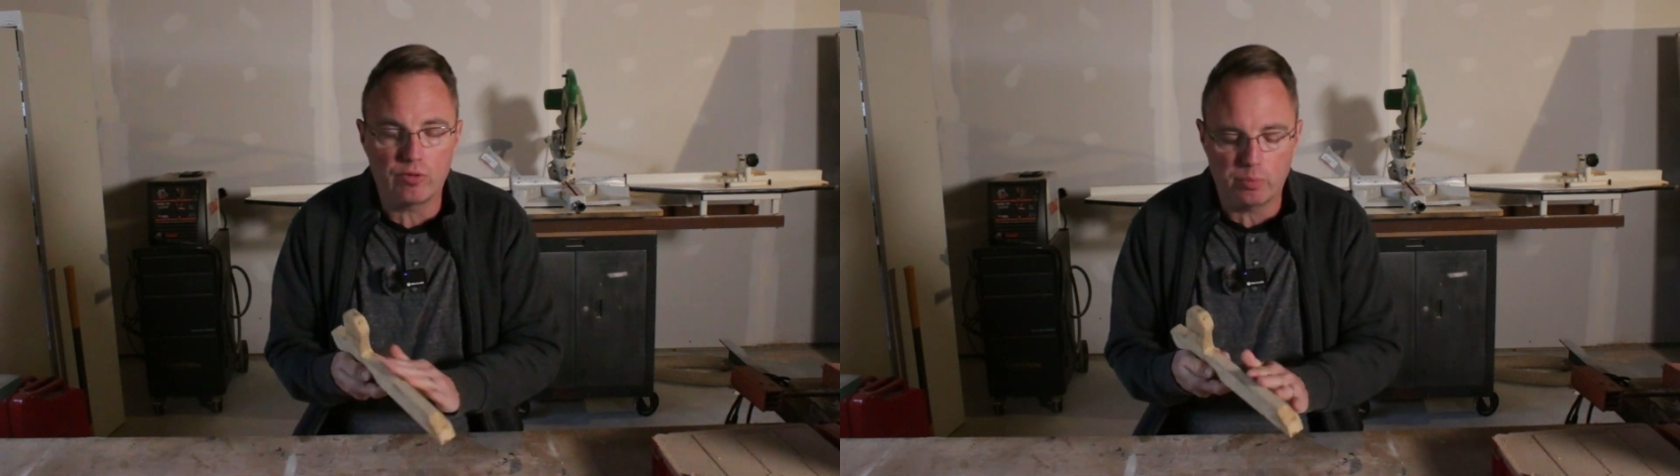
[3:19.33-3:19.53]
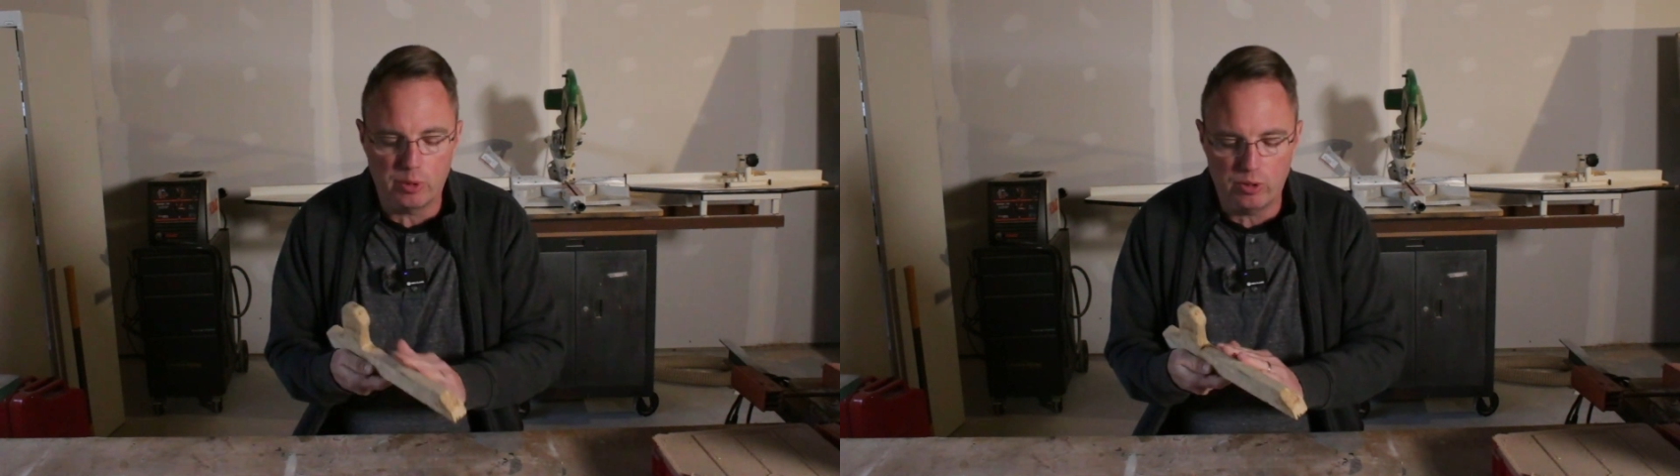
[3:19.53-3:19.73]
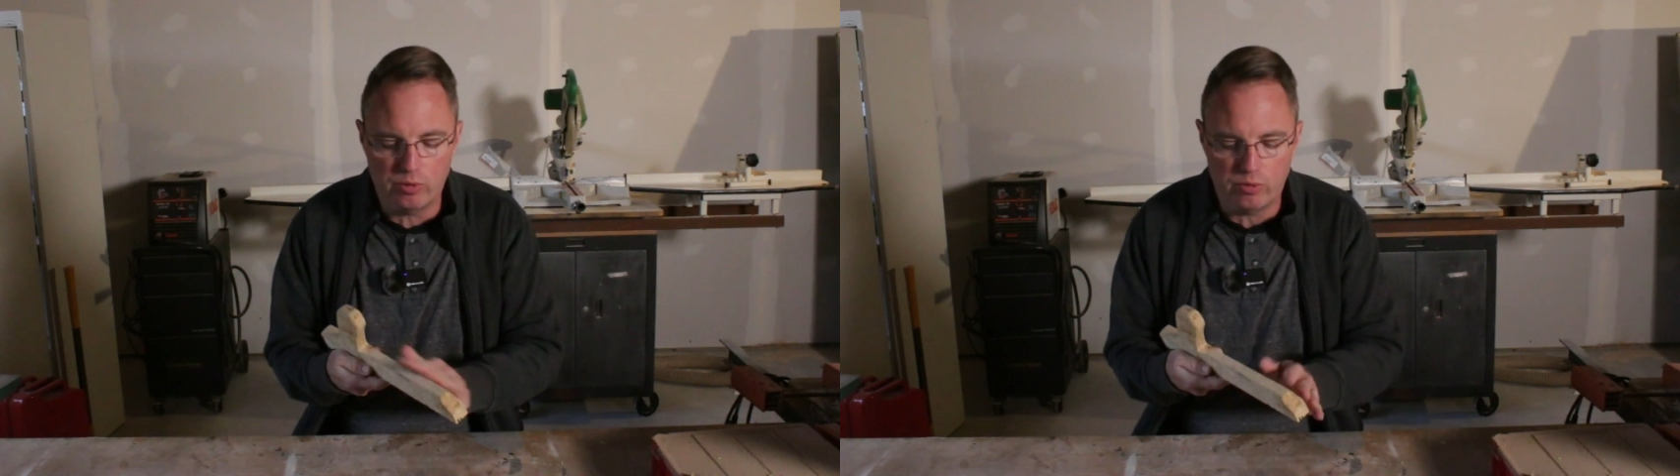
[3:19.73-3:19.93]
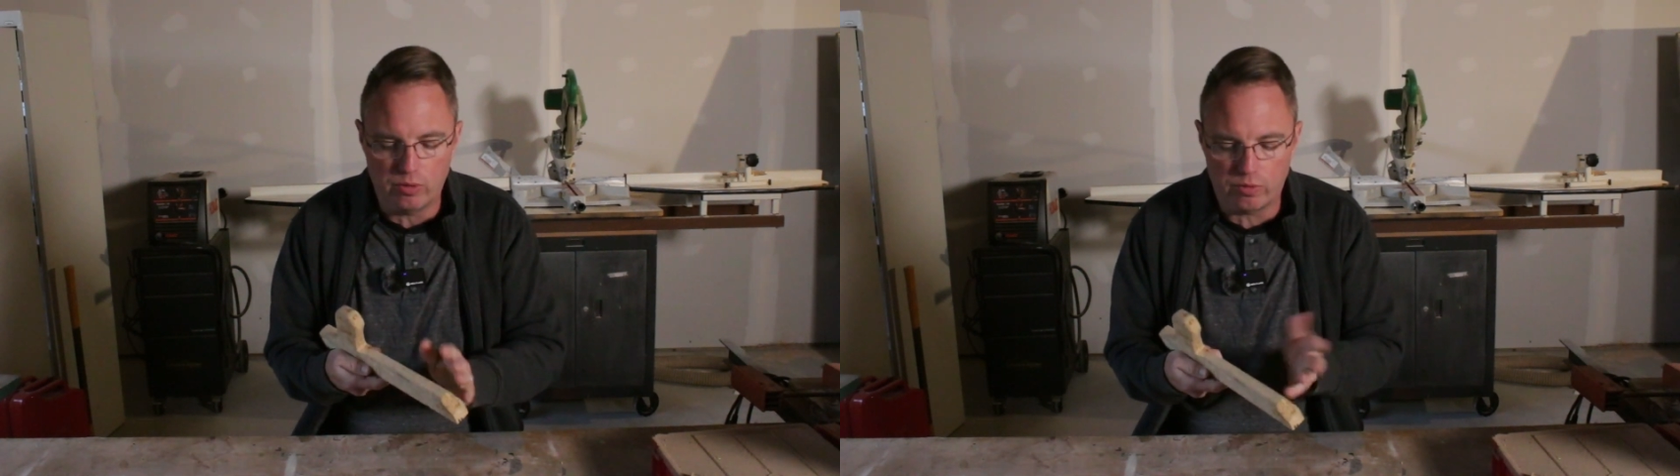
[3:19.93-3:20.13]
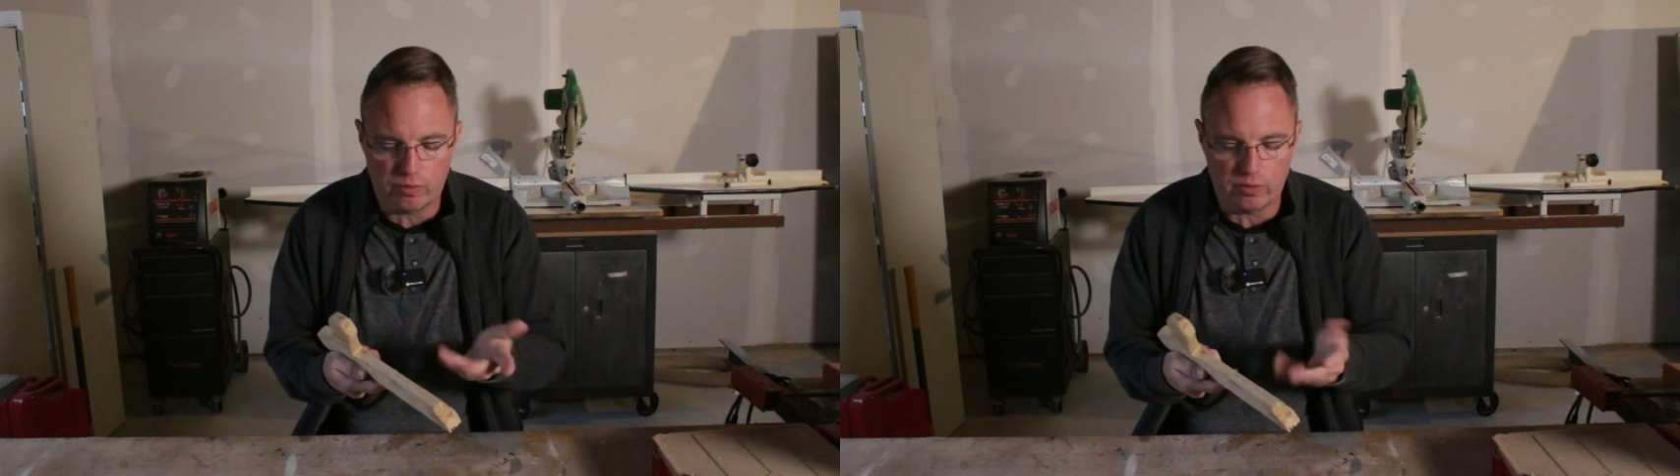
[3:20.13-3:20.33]
smooth
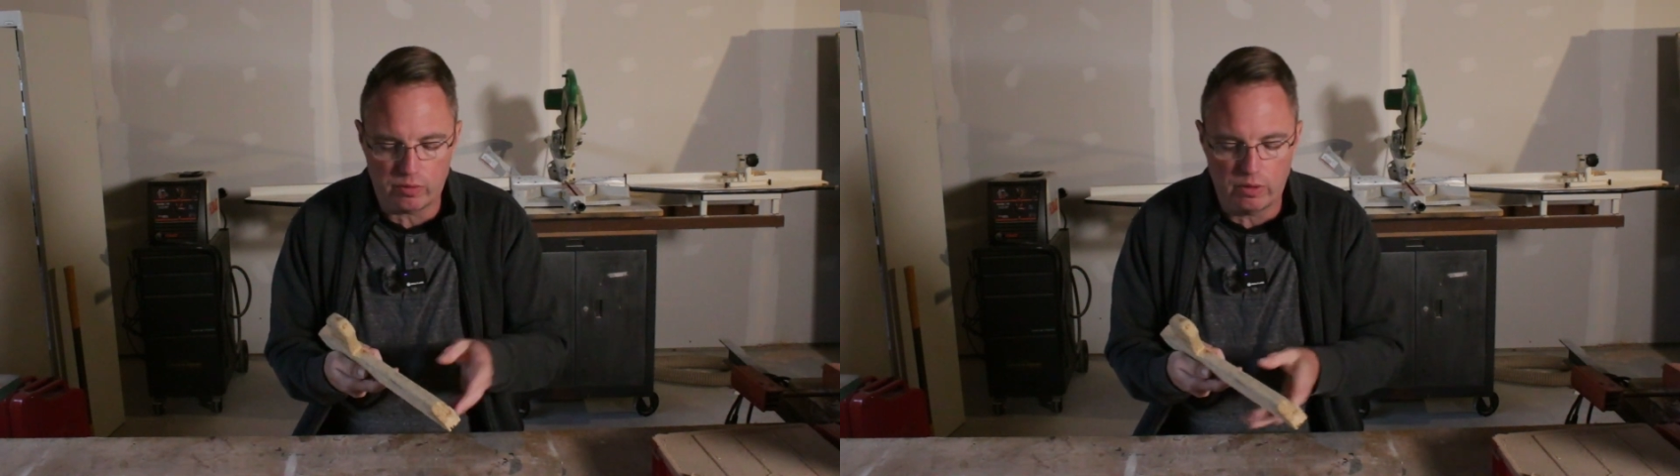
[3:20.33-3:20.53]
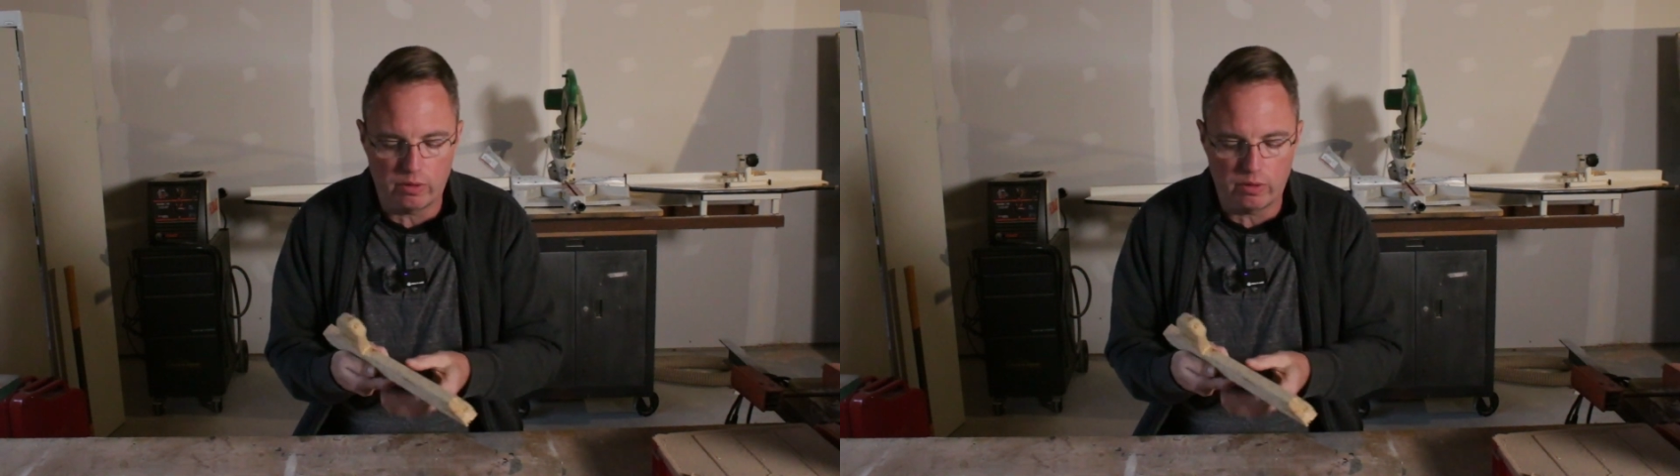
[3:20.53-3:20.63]
just so